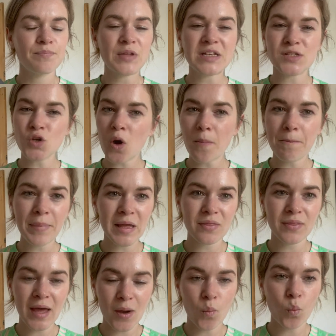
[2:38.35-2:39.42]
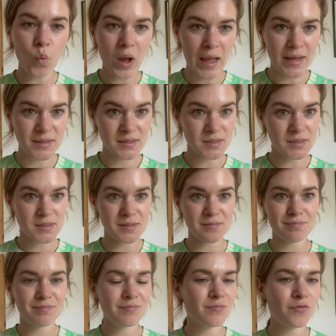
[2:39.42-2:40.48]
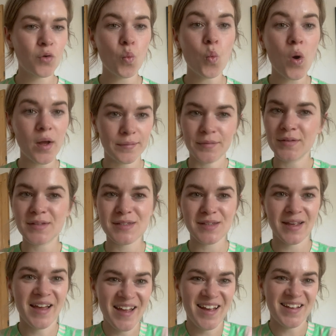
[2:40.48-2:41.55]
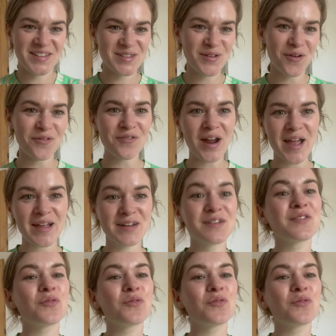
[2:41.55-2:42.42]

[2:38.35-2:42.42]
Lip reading: it's not been that wet because for once it's not rained.